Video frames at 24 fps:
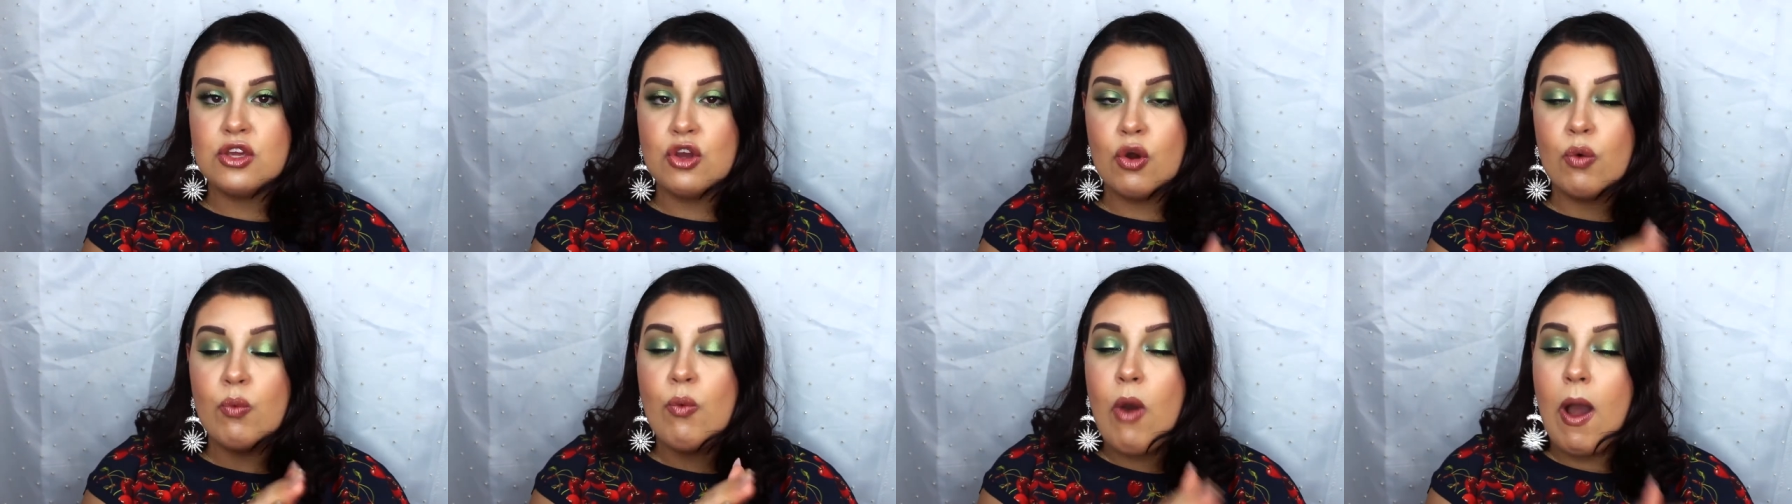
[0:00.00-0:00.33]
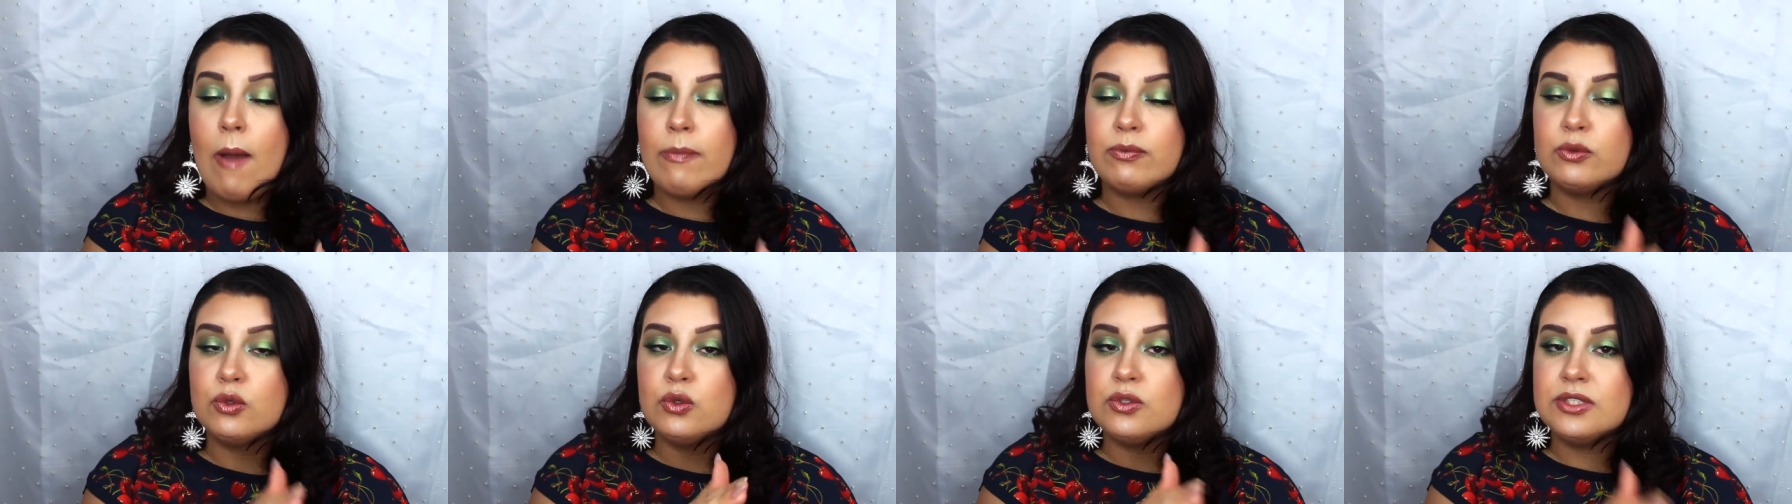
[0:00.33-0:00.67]
your
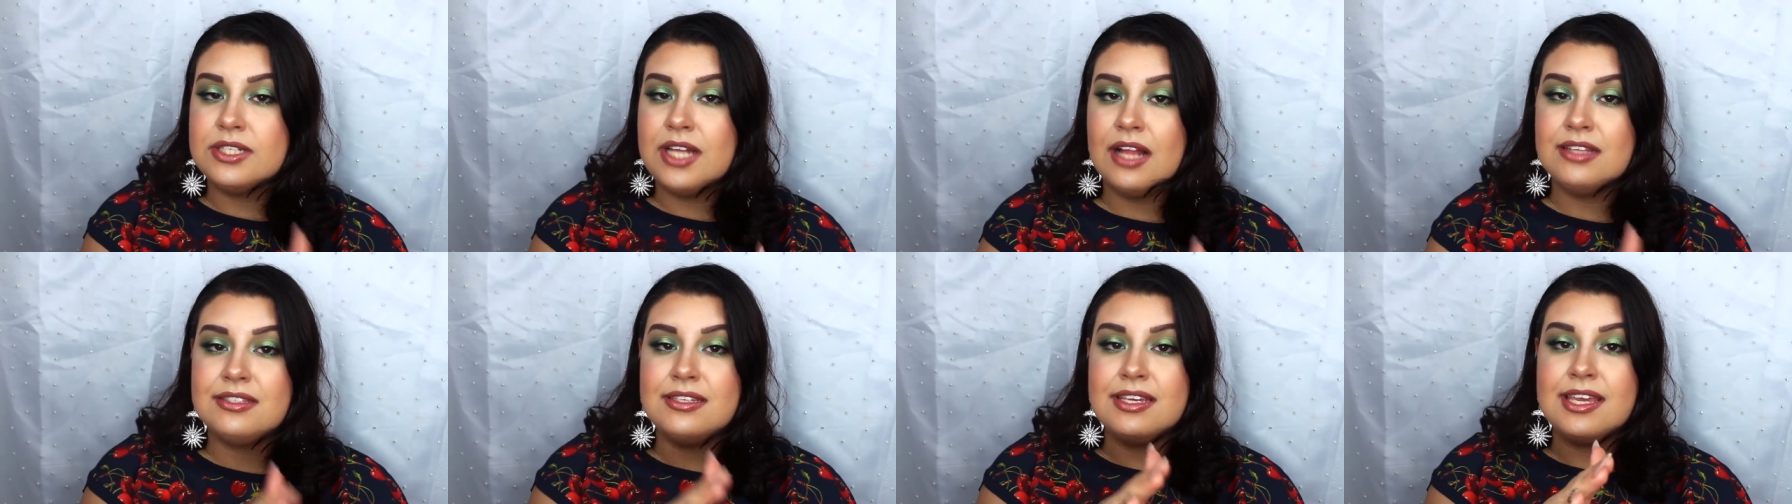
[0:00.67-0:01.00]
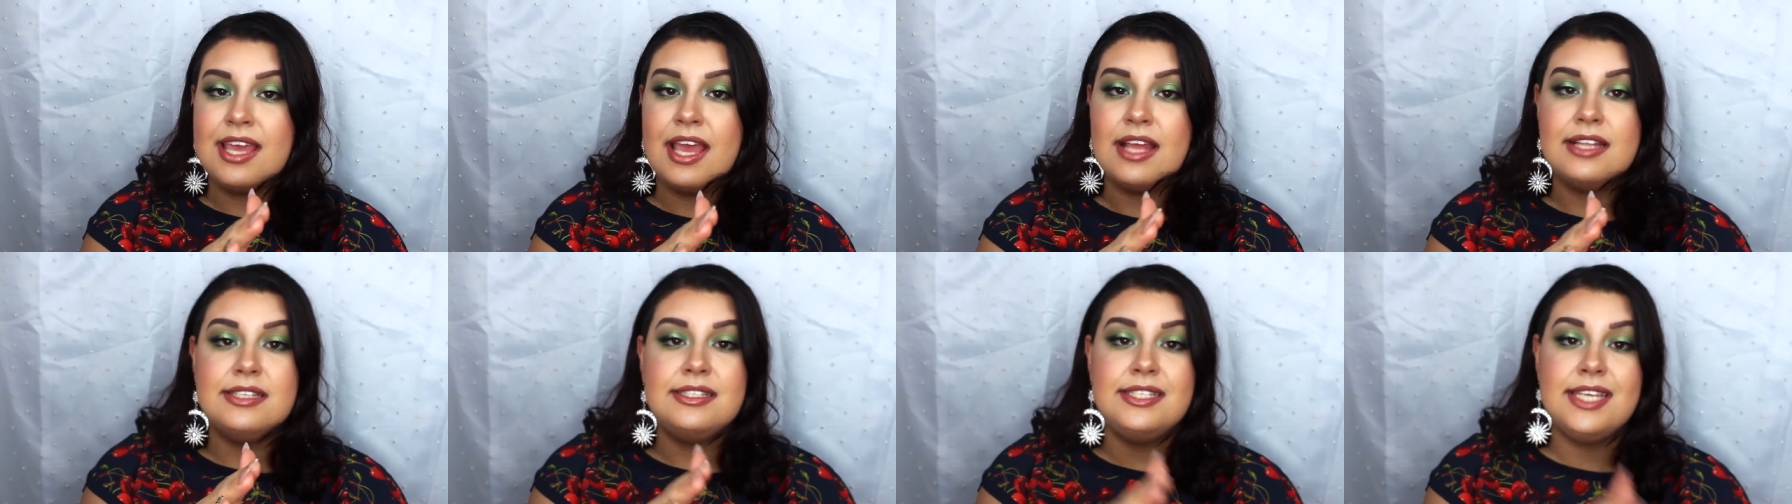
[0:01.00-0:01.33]
wipes will start to
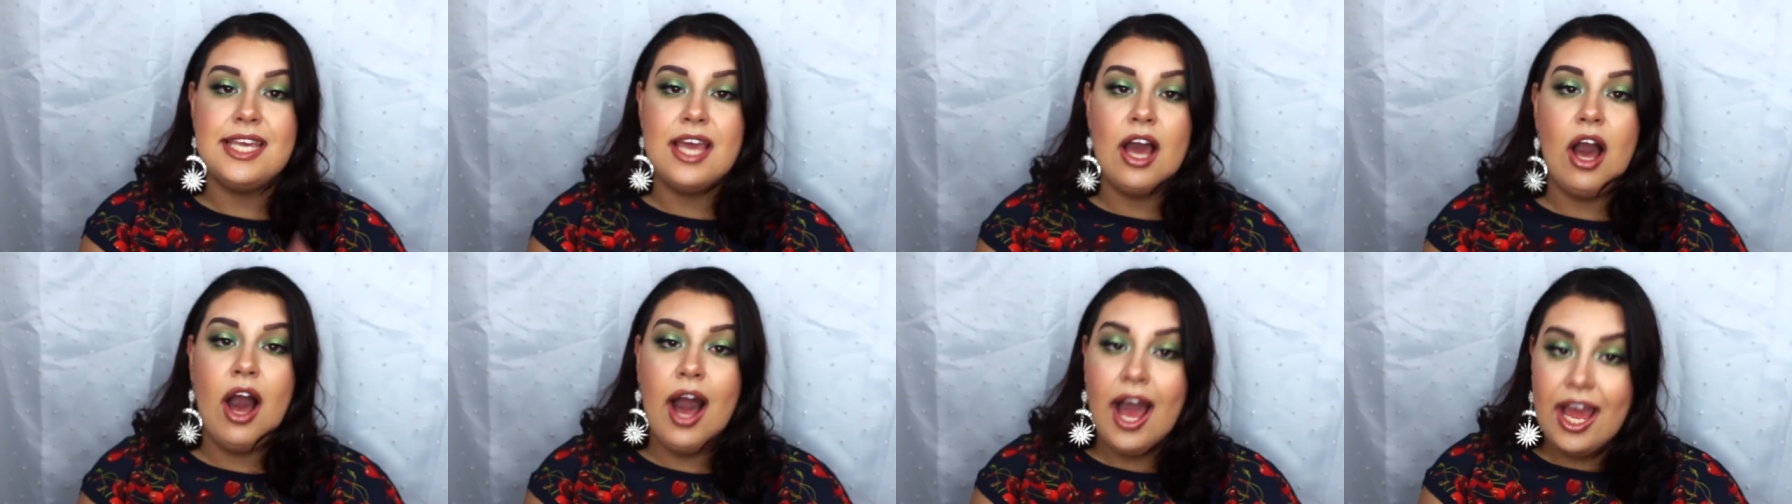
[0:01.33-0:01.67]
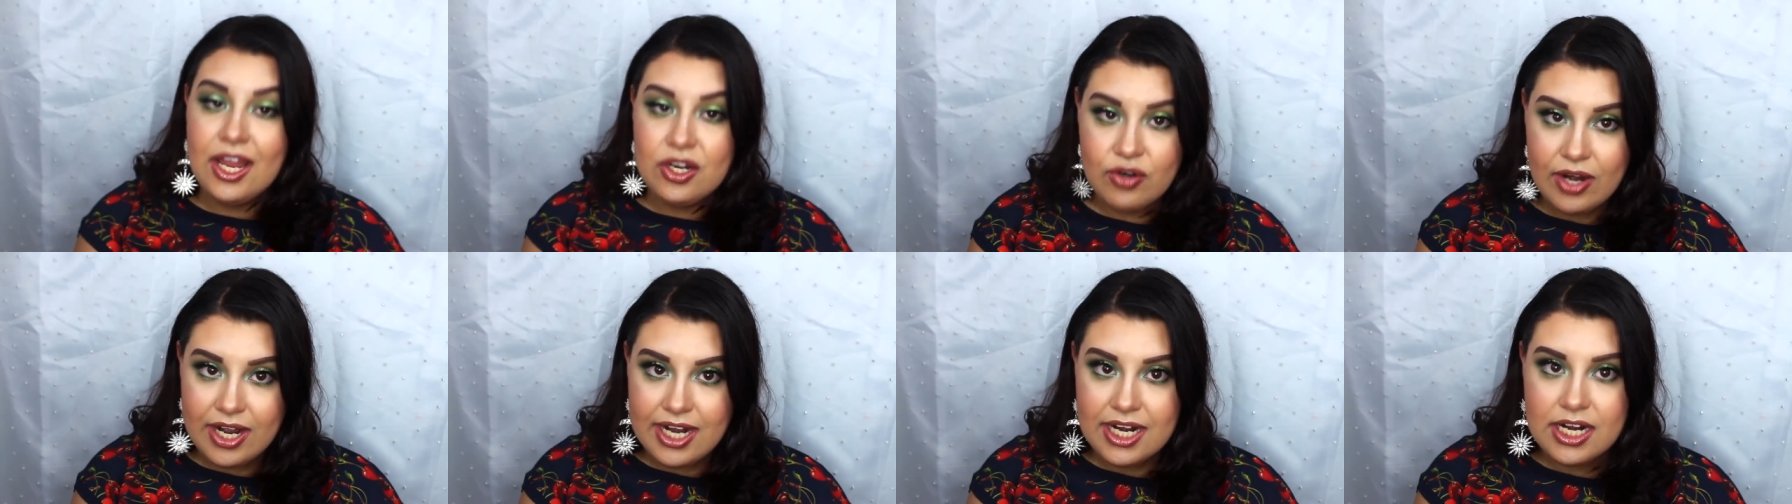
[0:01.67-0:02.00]
get
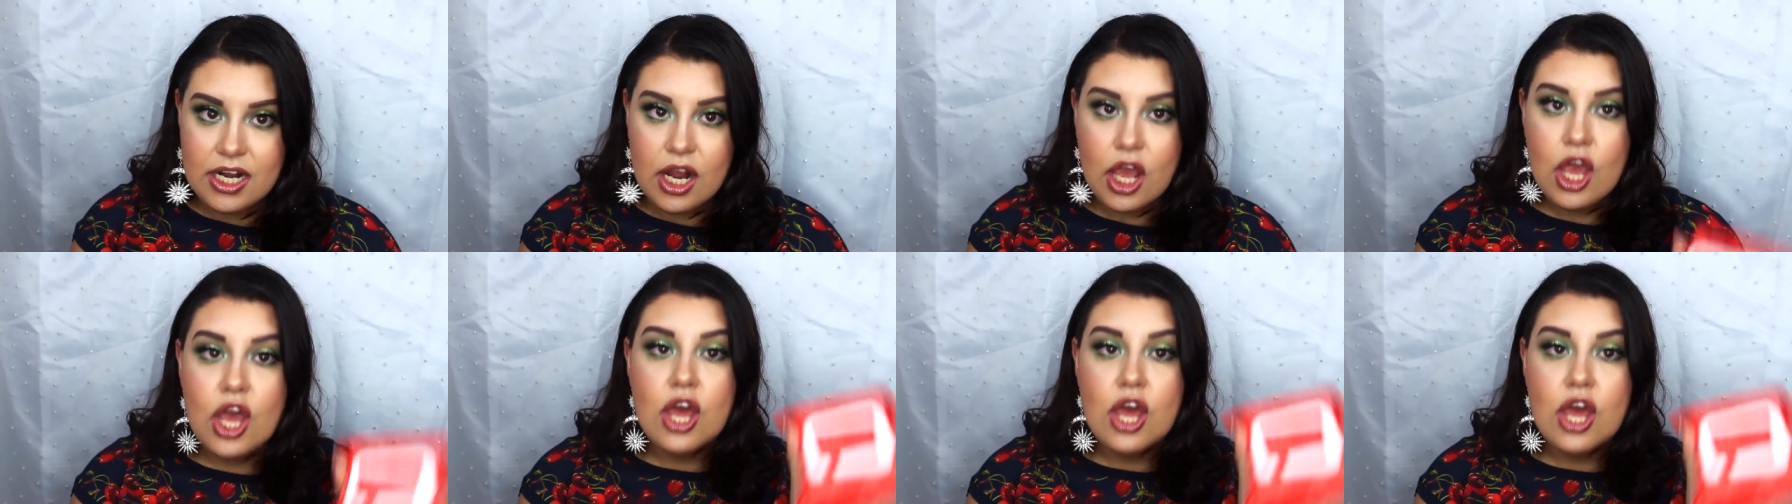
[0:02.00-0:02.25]
dehydrated.